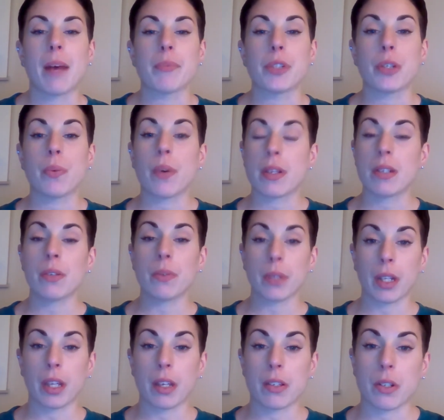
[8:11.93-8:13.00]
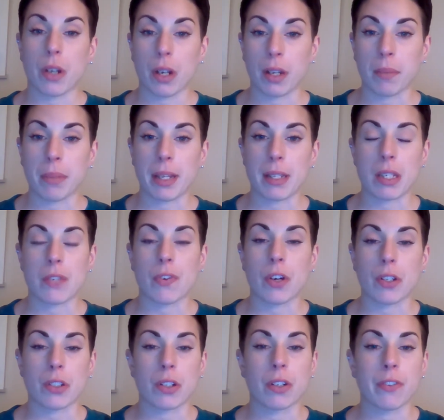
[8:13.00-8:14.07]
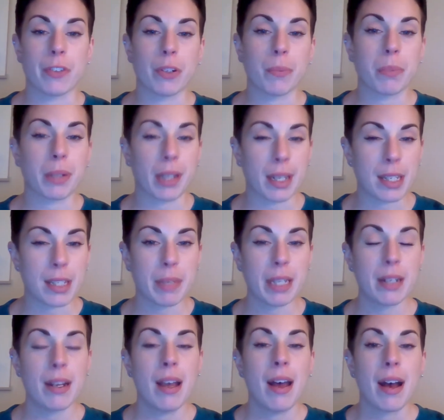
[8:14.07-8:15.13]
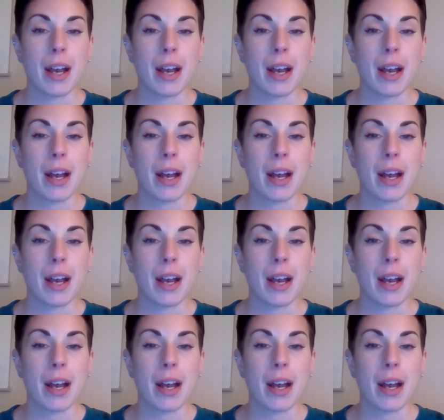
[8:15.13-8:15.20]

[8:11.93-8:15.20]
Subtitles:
she was in a really good starting place as far as her foot placement.